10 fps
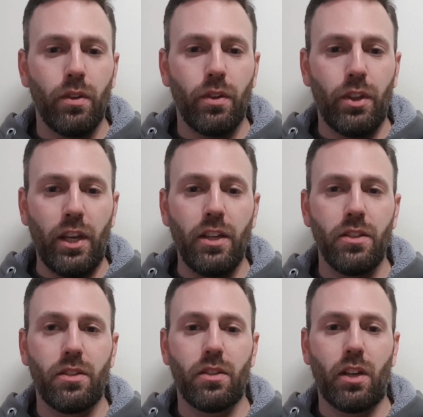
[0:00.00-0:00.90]

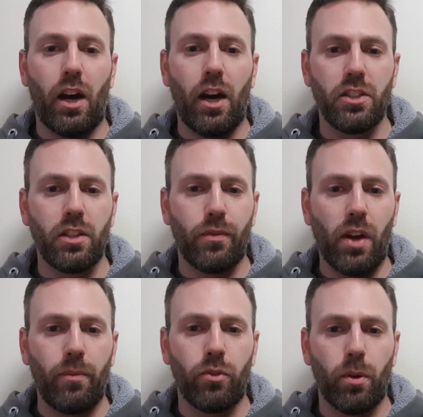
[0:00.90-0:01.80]
These casks have
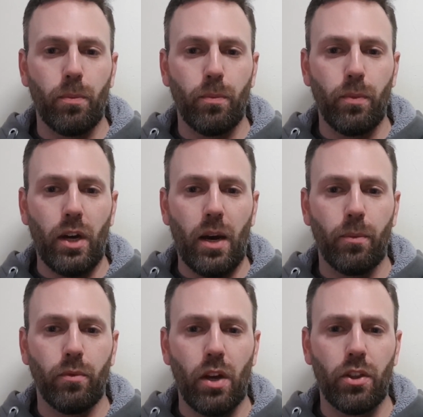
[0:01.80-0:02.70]
come from
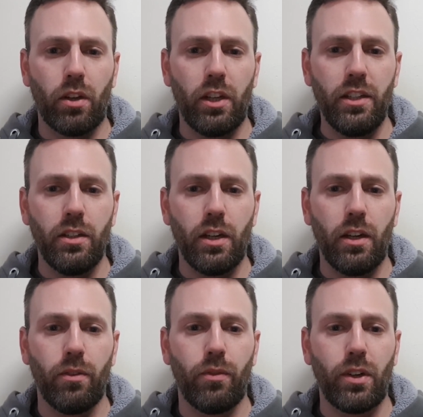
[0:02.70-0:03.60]
um, Rutherglen
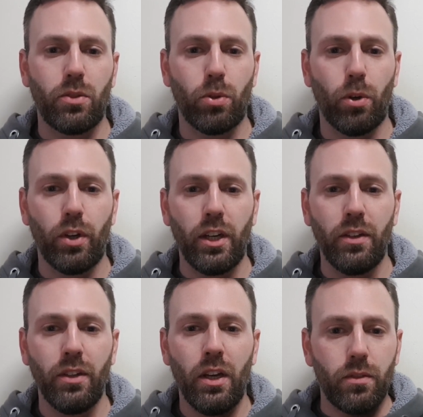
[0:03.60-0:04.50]
in Victoria.